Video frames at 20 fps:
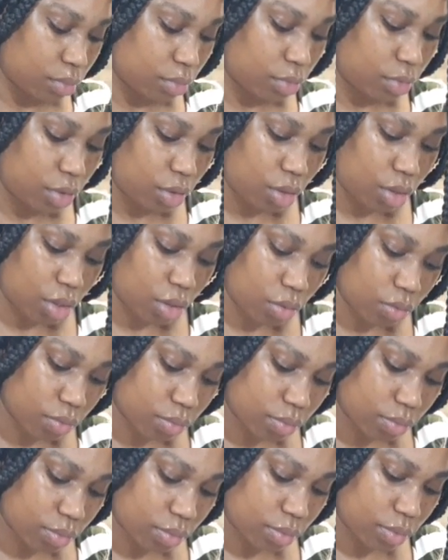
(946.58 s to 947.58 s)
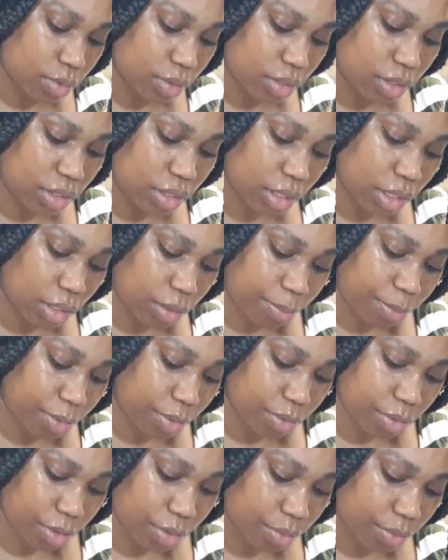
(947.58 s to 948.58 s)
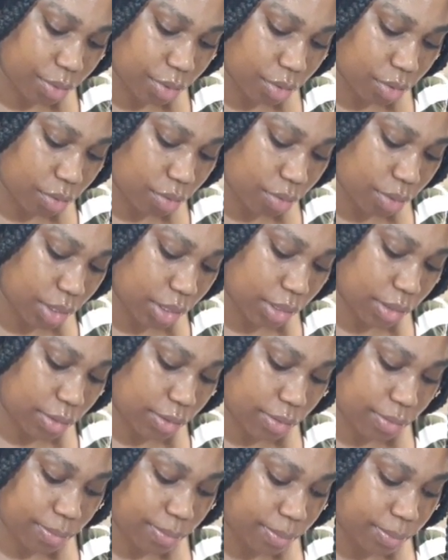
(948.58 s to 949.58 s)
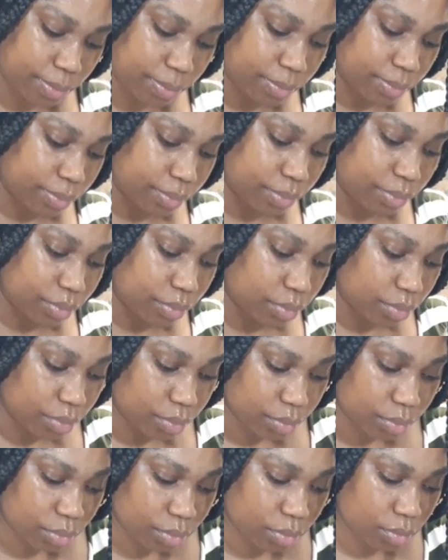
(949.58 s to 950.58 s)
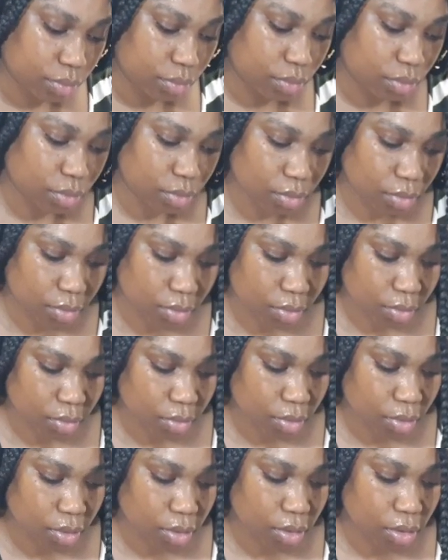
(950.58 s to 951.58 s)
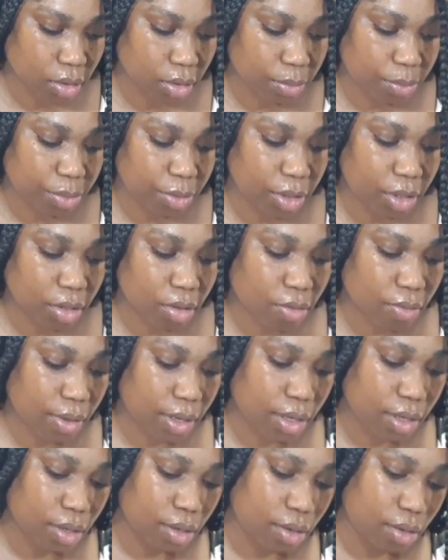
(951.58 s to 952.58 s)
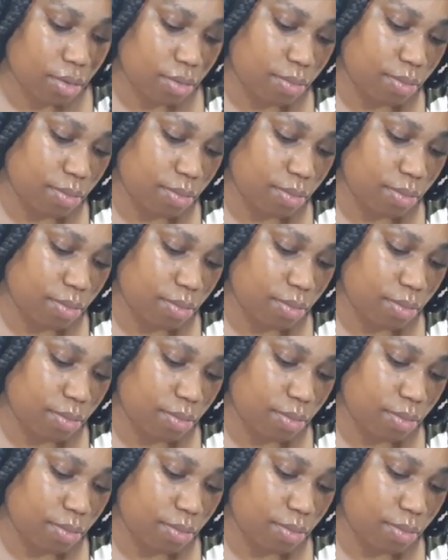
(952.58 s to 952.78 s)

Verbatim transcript: you know, set up on there real quick. Little piece right there.